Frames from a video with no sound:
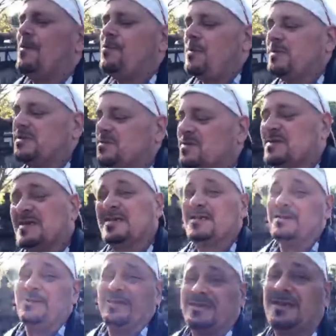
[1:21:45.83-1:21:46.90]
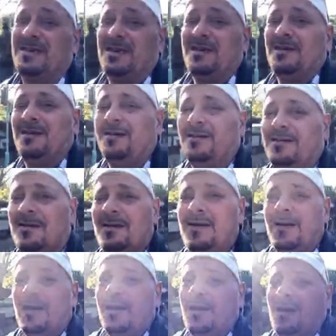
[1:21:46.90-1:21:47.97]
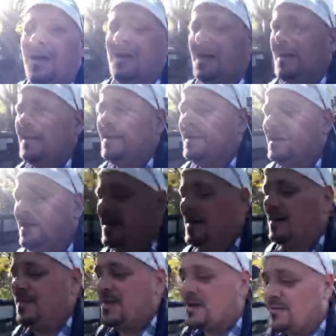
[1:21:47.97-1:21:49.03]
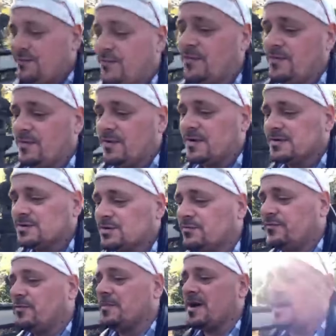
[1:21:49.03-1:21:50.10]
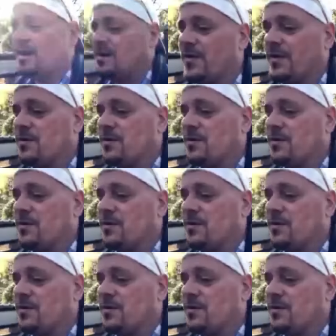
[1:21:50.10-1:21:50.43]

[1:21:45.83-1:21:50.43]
I'll probably smoke 6 cigarettes today. Thank you for the concern for my health.